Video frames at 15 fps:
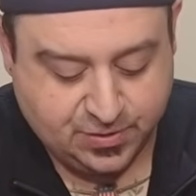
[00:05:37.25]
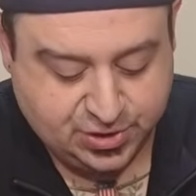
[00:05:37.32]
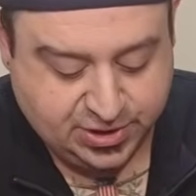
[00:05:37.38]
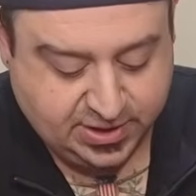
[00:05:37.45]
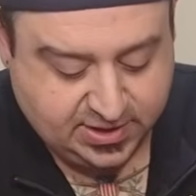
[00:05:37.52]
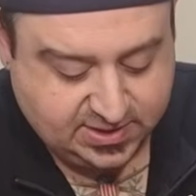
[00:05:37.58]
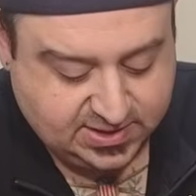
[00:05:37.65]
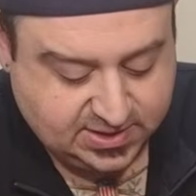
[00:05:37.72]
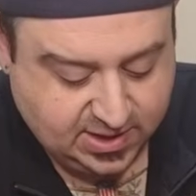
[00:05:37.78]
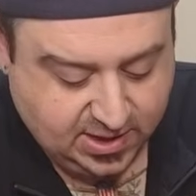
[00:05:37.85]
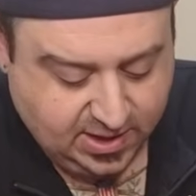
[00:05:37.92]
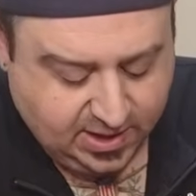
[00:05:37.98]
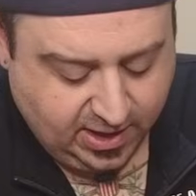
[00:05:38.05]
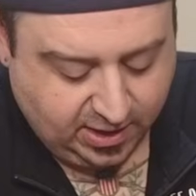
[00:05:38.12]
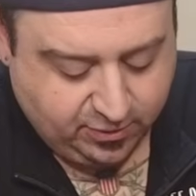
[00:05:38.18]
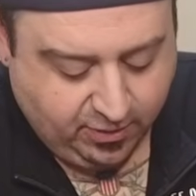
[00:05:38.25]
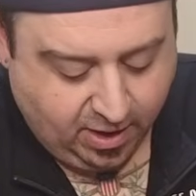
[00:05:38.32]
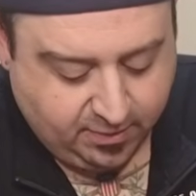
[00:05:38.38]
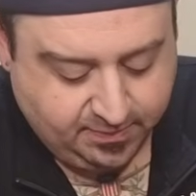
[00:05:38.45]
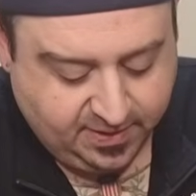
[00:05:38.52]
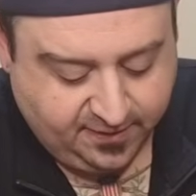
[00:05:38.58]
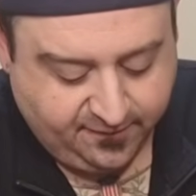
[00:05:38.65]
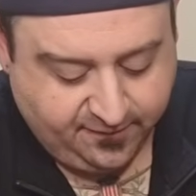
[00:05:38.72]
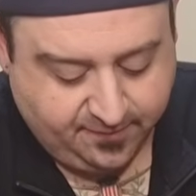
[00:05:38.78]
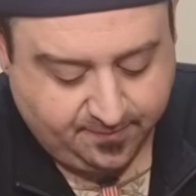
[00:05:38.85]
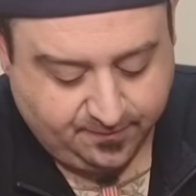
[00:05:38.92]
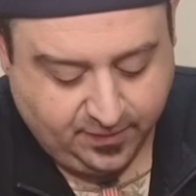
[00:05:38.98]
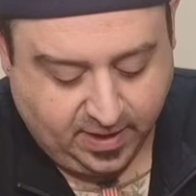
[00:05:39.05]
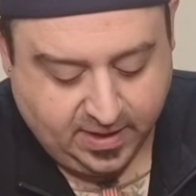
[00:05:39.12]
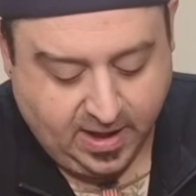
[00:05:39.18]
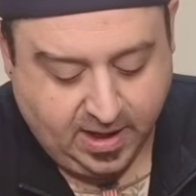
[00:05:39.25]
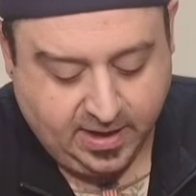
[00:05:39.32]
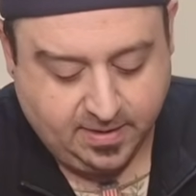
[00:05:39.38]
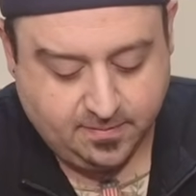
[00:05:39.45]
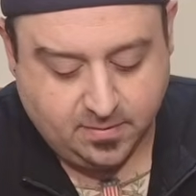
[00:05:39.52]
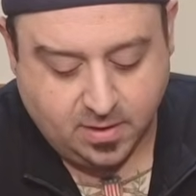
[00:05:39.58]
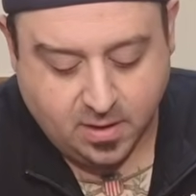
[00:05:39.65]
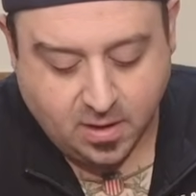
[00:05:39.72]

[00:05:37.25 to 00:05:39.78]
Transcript: cheese and ground beef, I get it.